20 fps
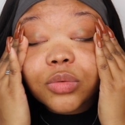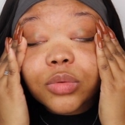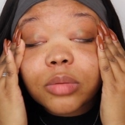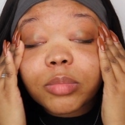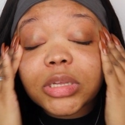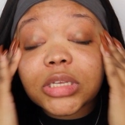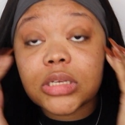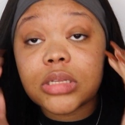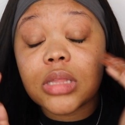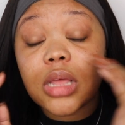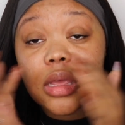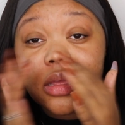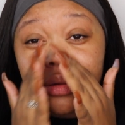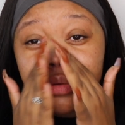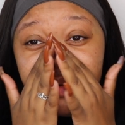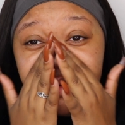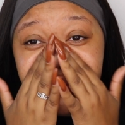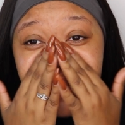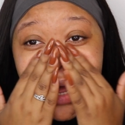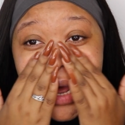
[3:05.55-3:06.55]
want to mention that you
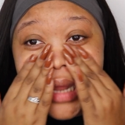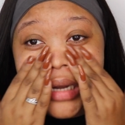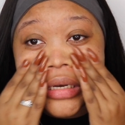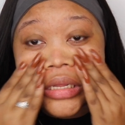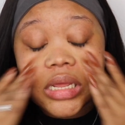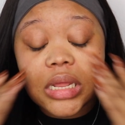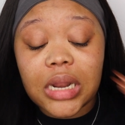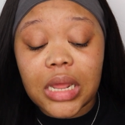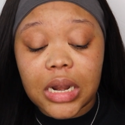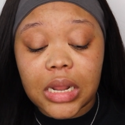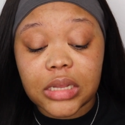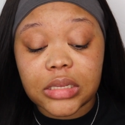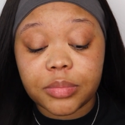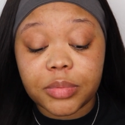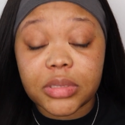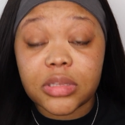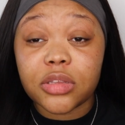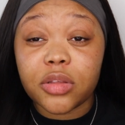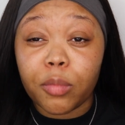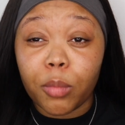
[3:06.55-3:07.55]
do not need an
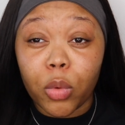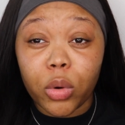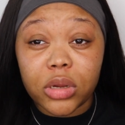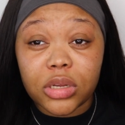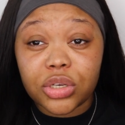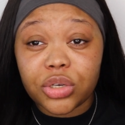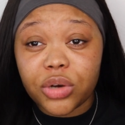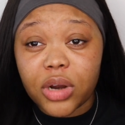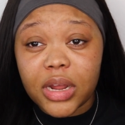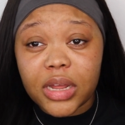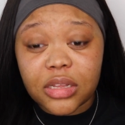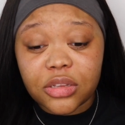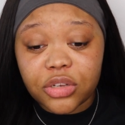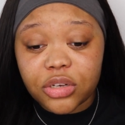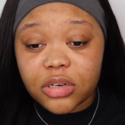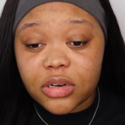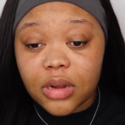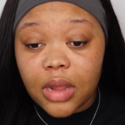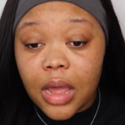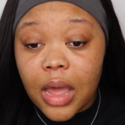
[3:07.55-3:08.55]
expensive
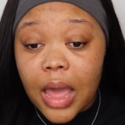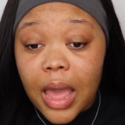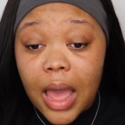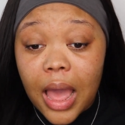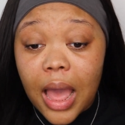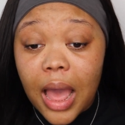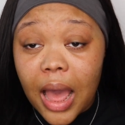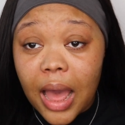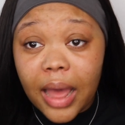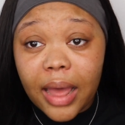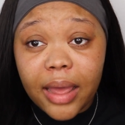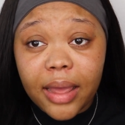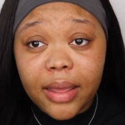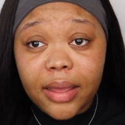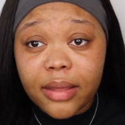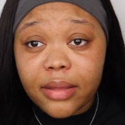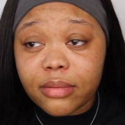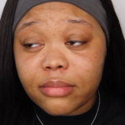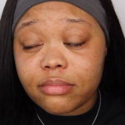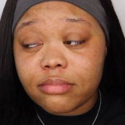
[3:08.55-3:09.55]
moisturizer. Out
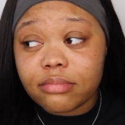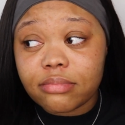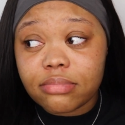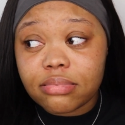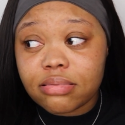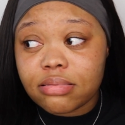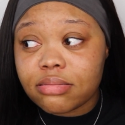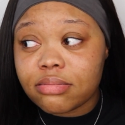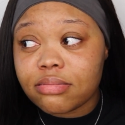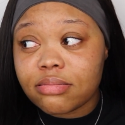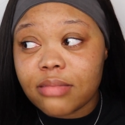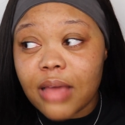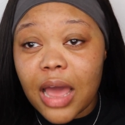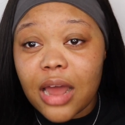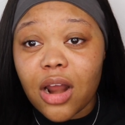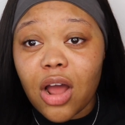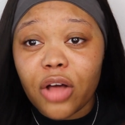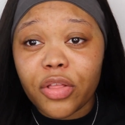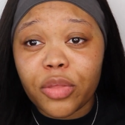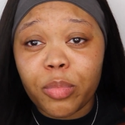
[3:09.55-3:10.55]
of
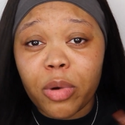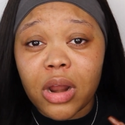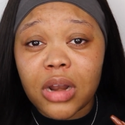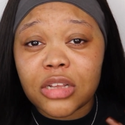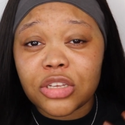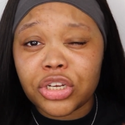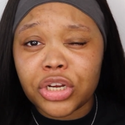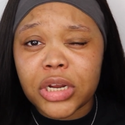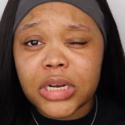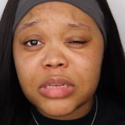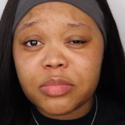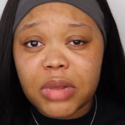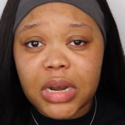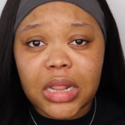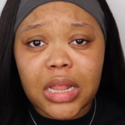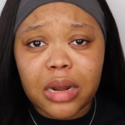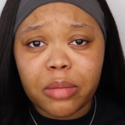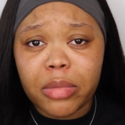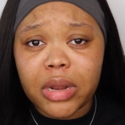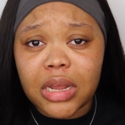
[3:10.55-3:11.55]
all the products you're going to spend a
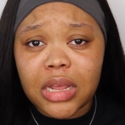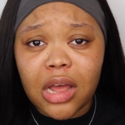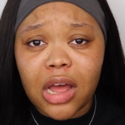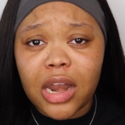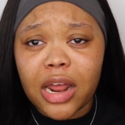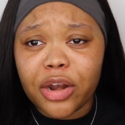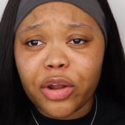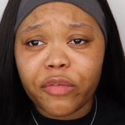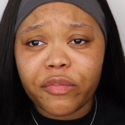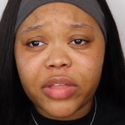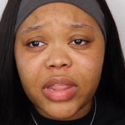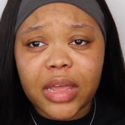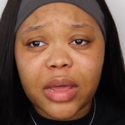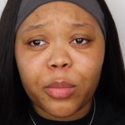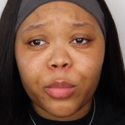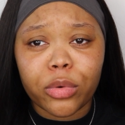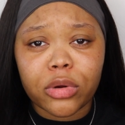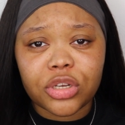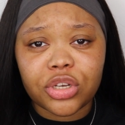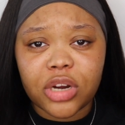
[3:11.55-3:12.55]
lot of money on, I don't feel like a
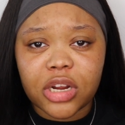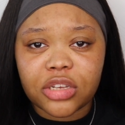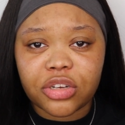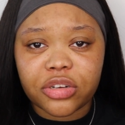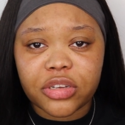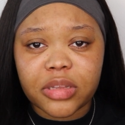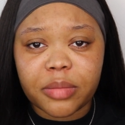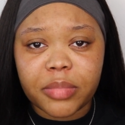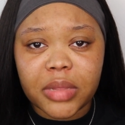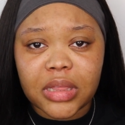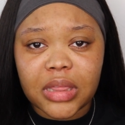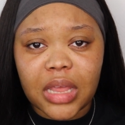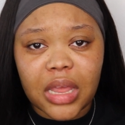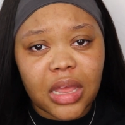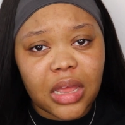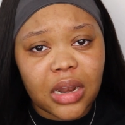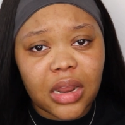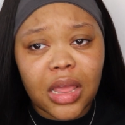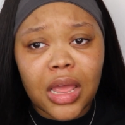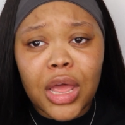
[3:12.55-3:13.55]
moisturizer is something
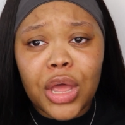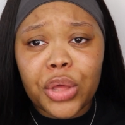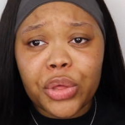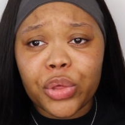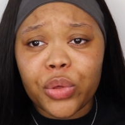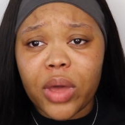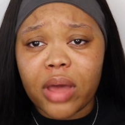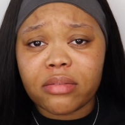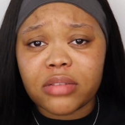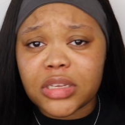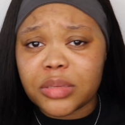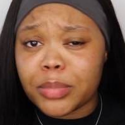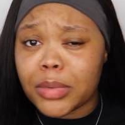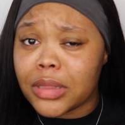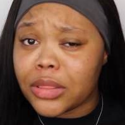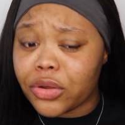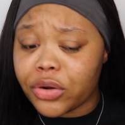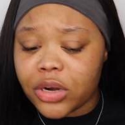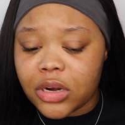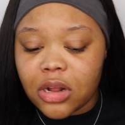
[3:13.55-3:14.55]
that you have to spend
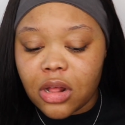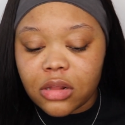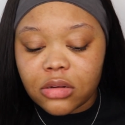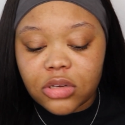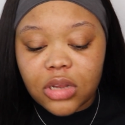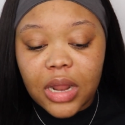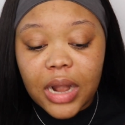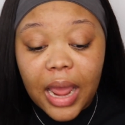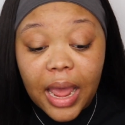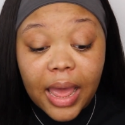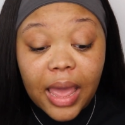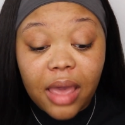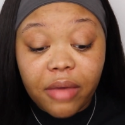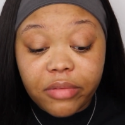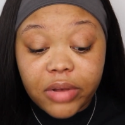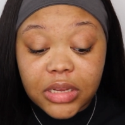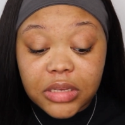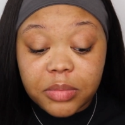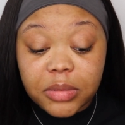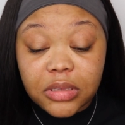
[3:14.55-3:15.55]
$30 on. I have
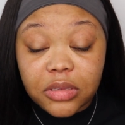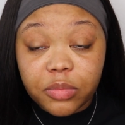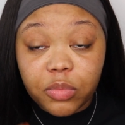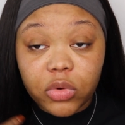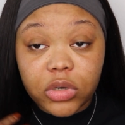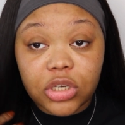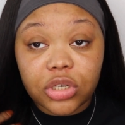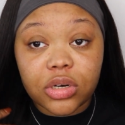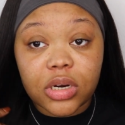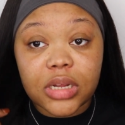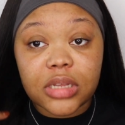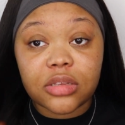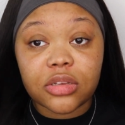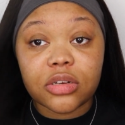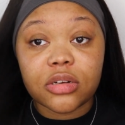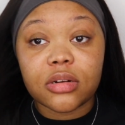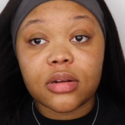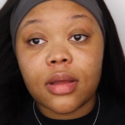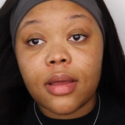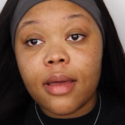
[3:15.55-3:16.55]
an expensive
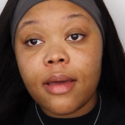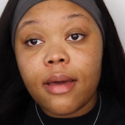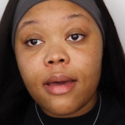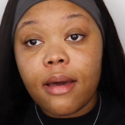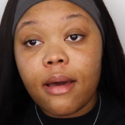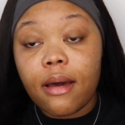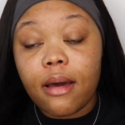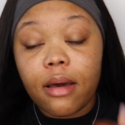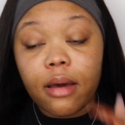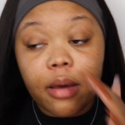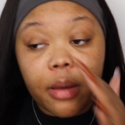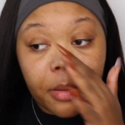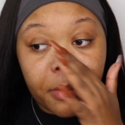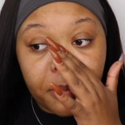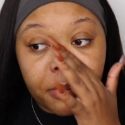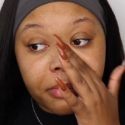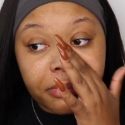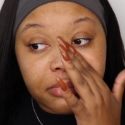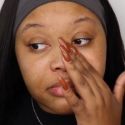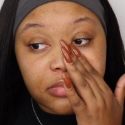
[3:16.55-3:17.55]
moisturizer,
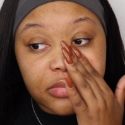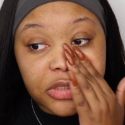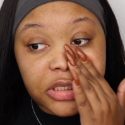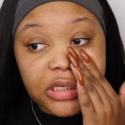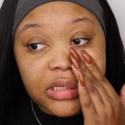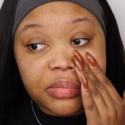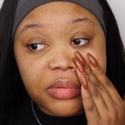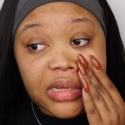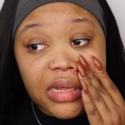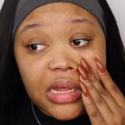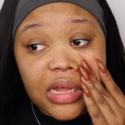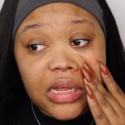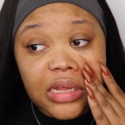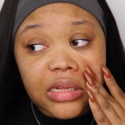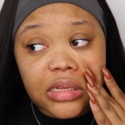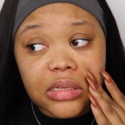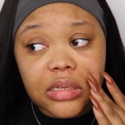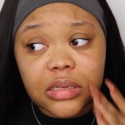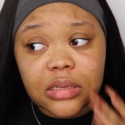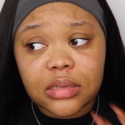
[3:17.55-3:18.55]
just
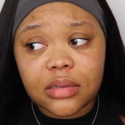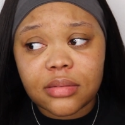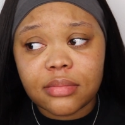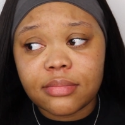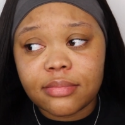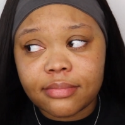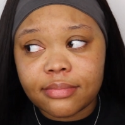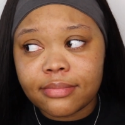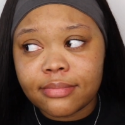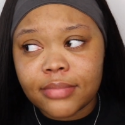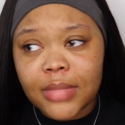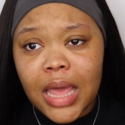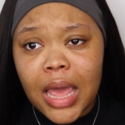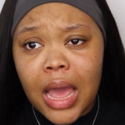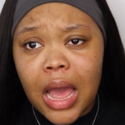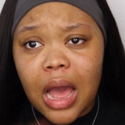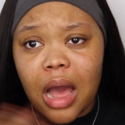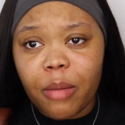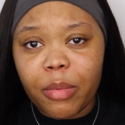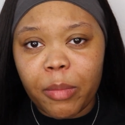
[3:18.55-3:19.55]
because
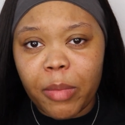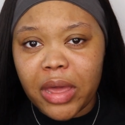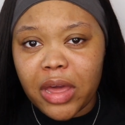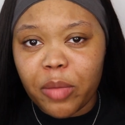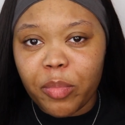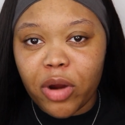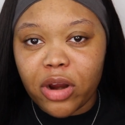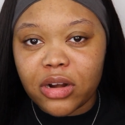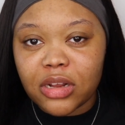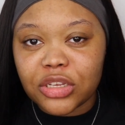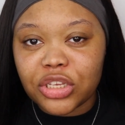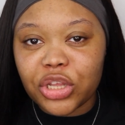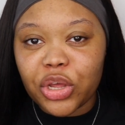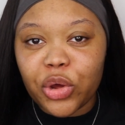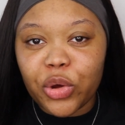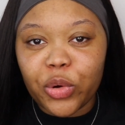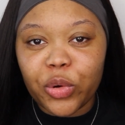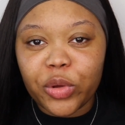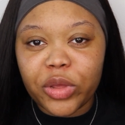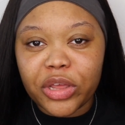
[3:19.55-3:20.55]
I'm a makeup artist,
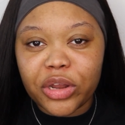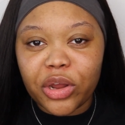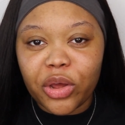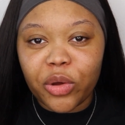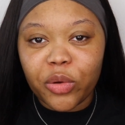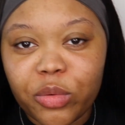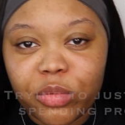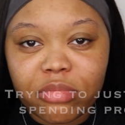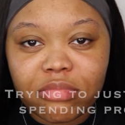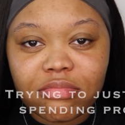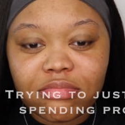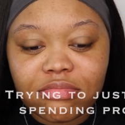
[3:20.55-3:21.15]
so, you know,